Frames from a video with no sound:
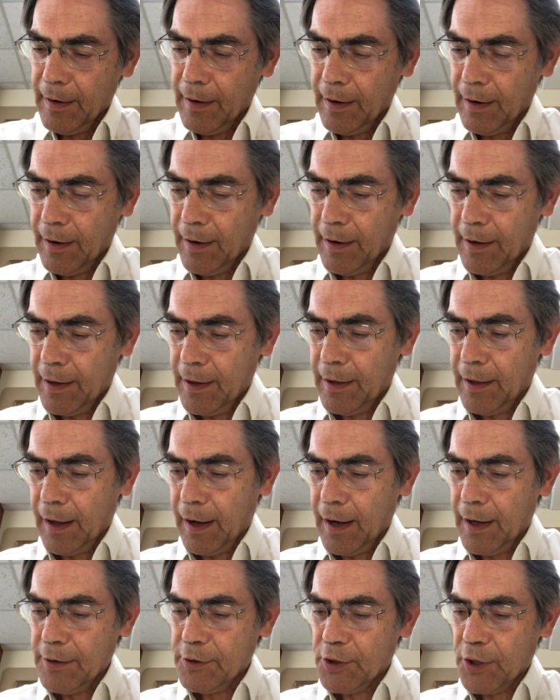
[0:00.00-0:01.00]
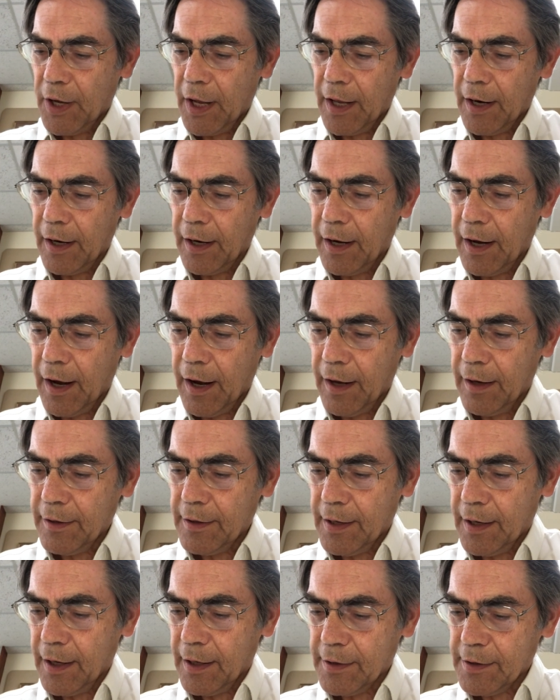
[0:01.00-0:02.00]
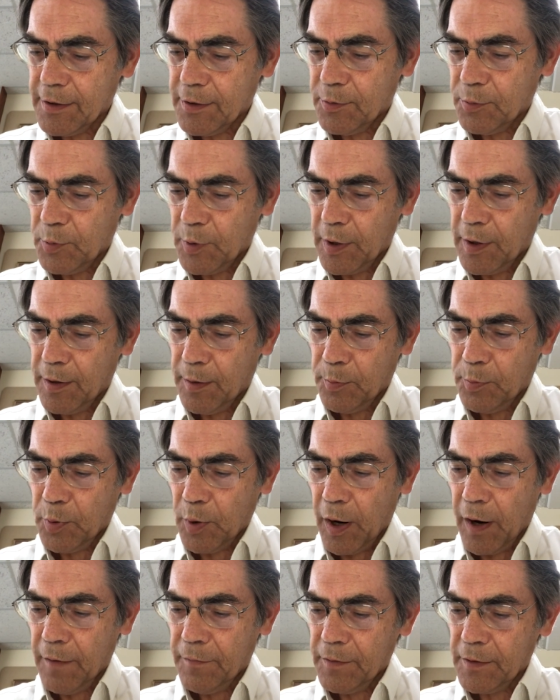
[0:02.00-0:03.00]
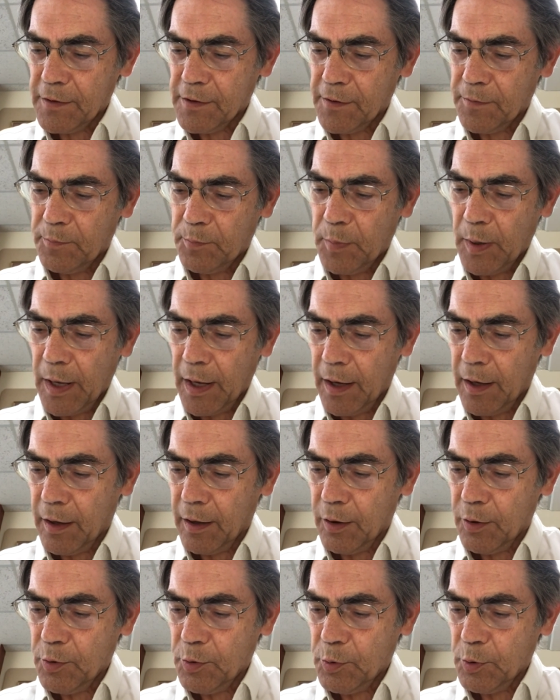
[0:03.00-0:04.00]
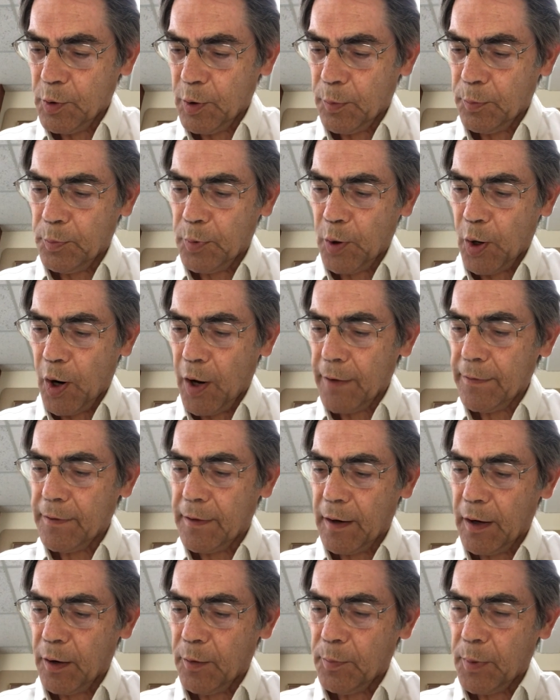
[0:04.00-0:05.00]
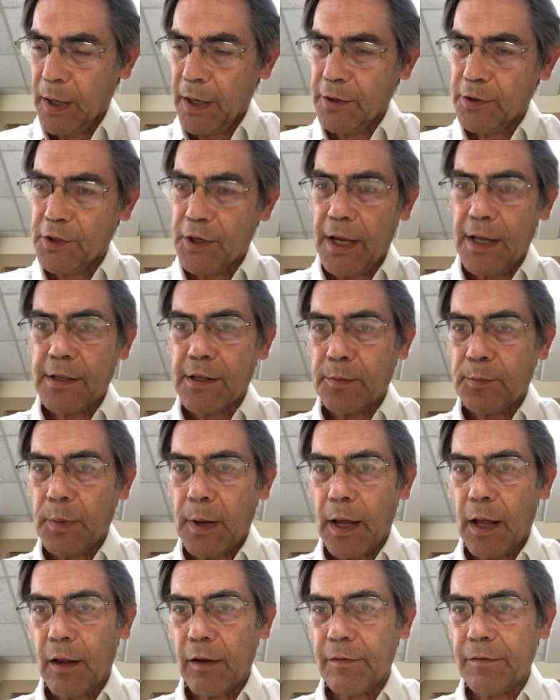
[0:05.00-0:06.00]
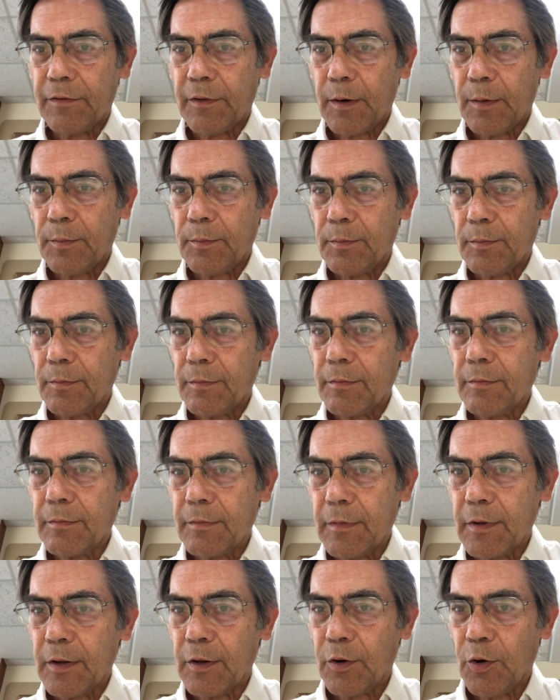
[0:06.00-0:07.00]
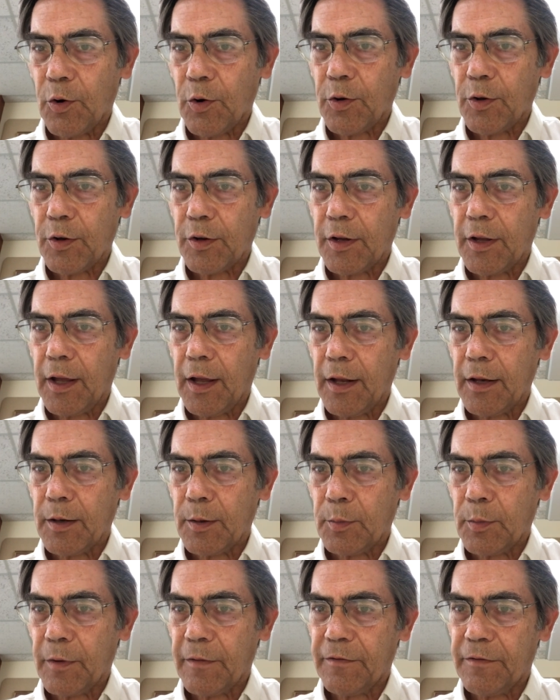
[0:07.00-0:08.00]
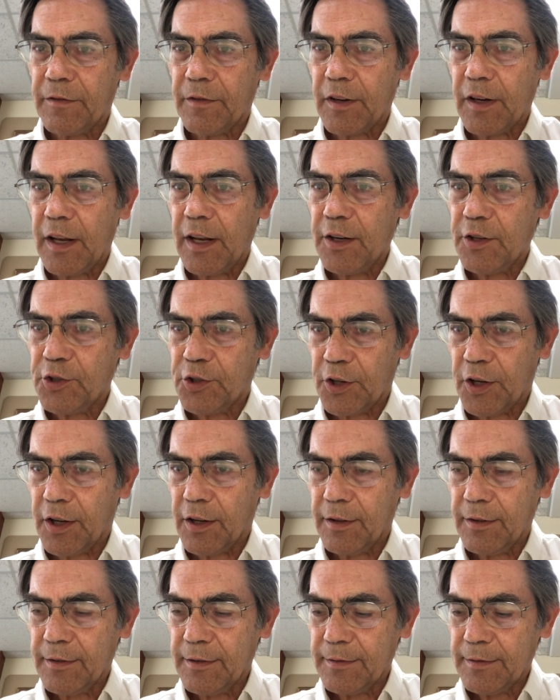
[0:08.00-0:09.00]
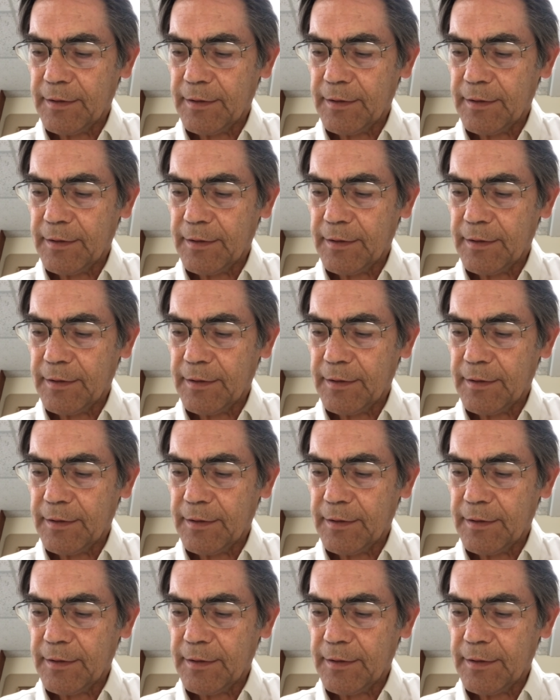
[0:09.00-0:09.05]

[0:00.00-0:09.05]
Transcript: uh, Elijah had a contest with the prophets of Baal who were brought there by Jezebel from the northern kingdom of Phoenicia.